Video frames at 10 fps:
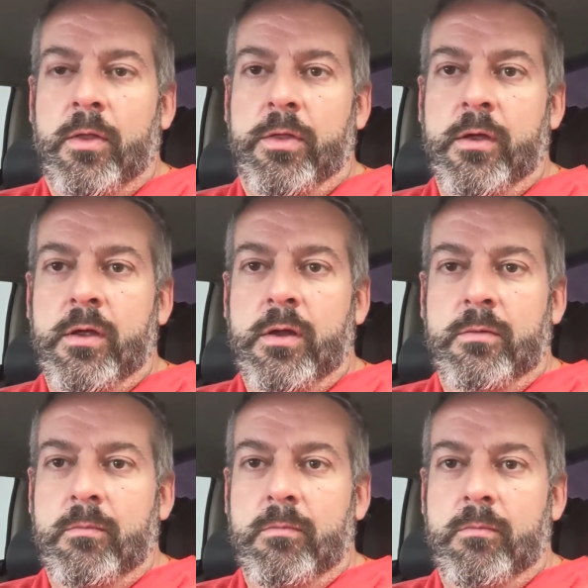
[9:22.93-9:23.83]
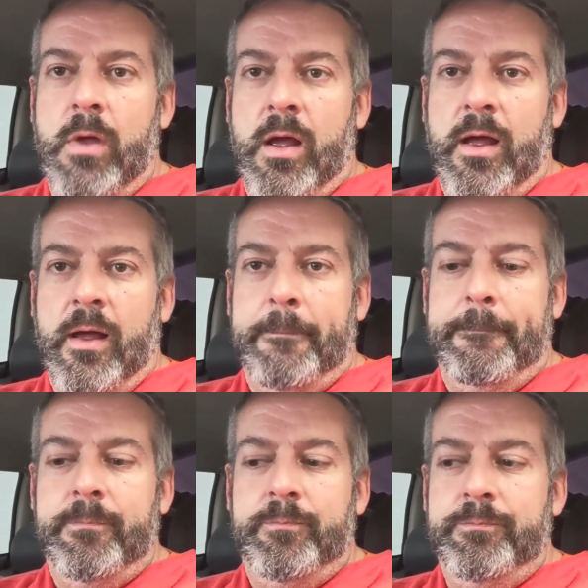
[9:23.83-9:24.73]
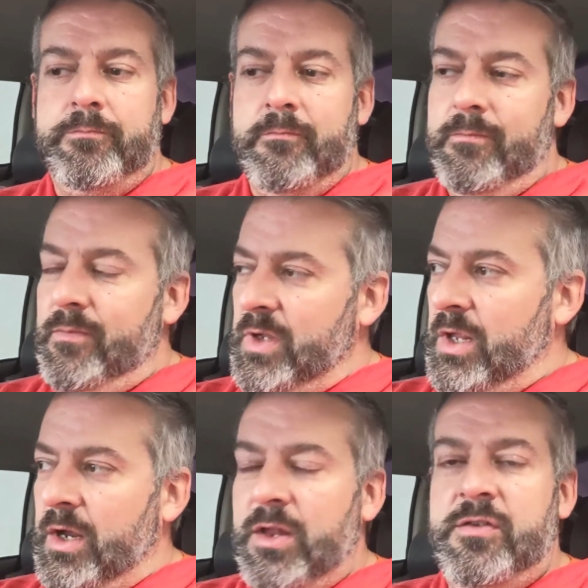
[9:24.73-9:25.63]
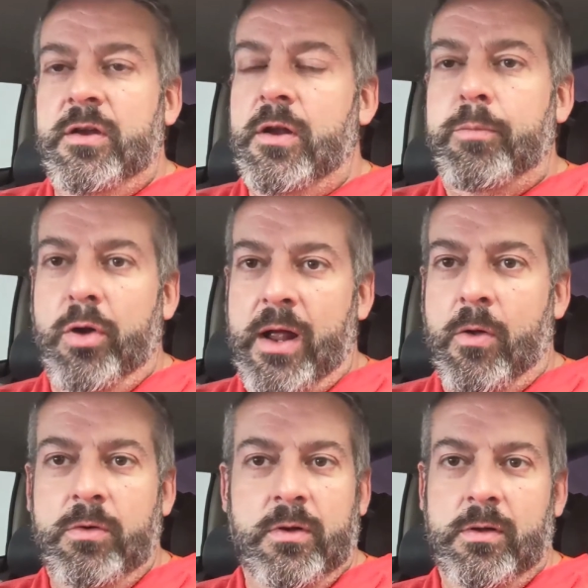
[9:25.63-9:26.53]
I'm going to continue to put out